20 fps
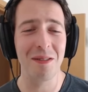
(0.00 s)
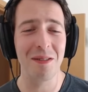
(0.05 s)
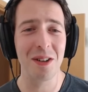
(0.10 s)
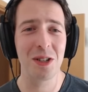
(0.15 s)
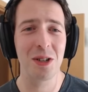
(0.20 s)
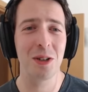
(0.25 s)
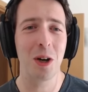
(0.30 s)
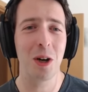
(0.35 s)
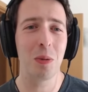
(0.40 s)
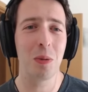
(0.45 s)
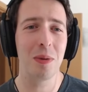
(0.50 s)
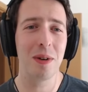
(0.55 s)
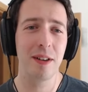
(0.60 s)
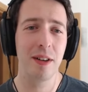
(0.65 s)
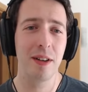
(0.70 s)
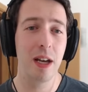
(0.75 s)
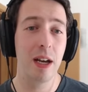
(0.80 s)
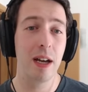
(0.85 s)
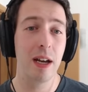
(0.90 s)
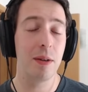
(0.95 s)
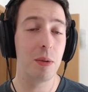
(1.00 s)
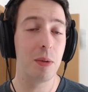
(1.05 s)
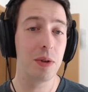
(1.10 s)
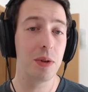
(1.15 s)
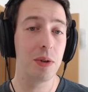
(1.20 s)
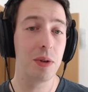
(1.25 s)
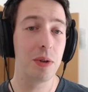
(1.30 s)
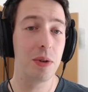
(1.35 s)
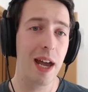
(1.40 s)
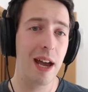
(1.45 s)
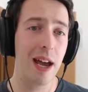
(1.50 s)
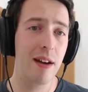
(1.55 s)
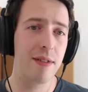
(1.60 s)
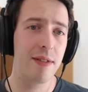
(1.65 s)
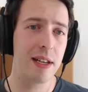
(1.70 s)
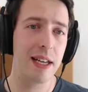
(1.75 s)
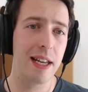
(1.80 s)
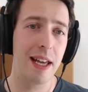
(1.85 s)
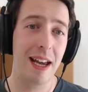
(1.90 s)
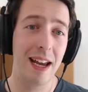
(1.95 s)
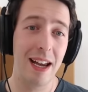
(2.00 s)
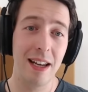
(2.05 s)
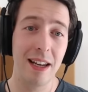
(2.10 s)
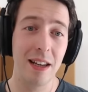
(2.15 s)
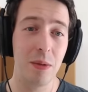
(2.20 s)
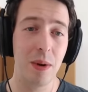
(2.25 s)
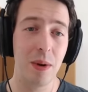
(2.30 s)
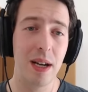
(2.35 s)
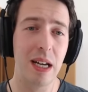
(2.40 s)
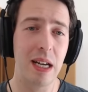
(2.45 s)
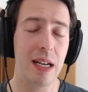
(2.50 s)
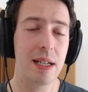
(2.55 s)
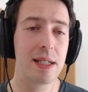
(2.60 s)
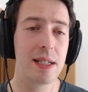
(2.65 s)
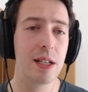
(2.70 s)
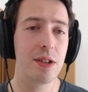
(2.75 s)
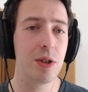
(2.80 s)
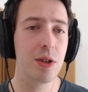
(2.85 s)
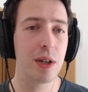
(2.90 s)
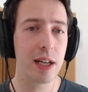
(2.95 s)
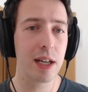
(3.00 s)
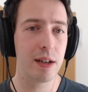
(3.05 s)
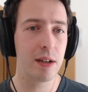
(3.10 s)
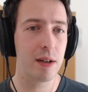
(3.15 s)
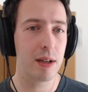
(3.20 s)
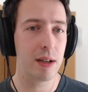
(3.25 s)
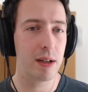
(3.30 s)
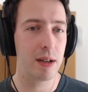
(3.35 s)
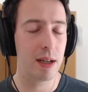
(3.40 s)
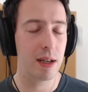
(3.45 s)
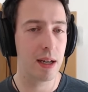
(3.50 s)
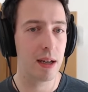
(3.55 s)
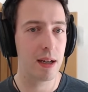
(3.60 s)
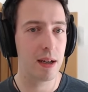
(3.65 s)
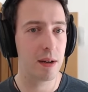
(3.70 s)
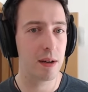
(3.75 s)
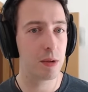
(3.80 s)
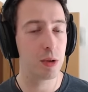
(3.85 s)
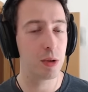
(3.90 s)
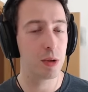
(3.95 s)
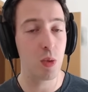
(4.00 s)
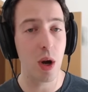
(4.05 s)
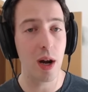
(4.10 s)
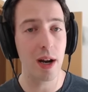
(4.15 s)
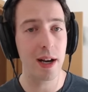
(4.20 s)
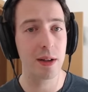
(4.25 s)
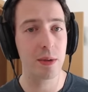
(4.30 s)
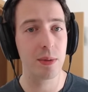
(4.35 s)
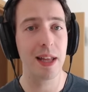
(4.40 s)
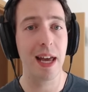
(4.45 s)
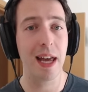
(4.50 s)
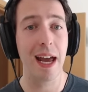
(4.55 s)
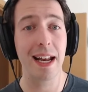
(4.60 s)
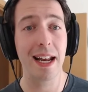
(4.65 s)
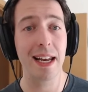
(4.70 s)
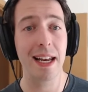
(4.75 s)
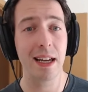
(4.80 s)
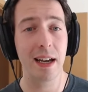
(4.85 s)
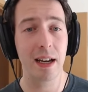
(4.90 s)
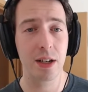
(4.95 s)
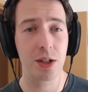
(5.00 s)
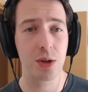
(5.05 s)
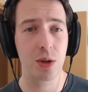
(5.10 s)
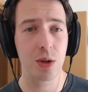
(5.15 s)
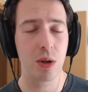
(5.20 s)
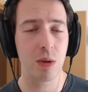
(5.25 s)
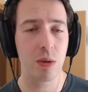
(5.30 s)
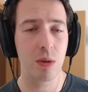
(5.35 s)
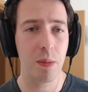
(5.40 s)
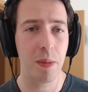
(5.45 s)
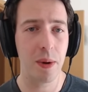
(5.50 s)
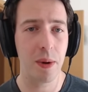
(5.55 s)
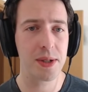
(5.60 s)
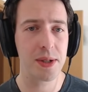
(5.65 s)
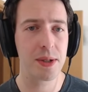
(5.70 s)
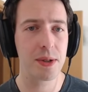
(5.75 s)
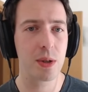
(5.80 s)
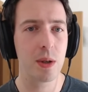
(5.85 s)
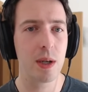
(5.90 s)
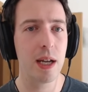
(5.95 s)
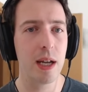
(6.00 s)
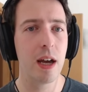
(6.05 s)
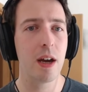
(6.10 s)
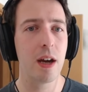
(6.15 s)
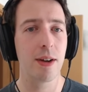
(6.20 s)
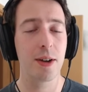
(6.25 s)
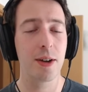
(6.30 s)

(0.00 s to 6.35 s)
we should open it. What we have in any way is that you can run it with any external repository.